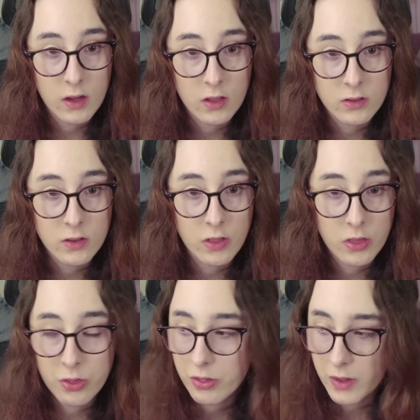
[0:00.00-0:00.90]
on the
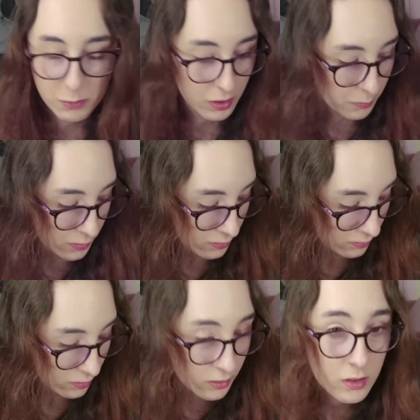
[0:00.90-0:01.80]

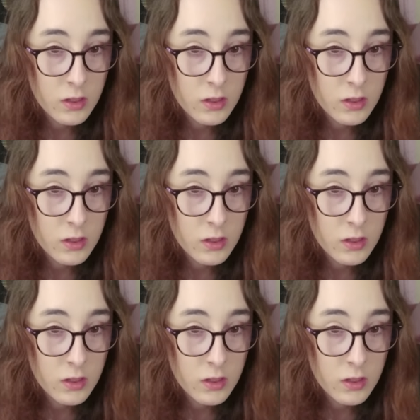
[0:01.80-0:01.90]
thermometer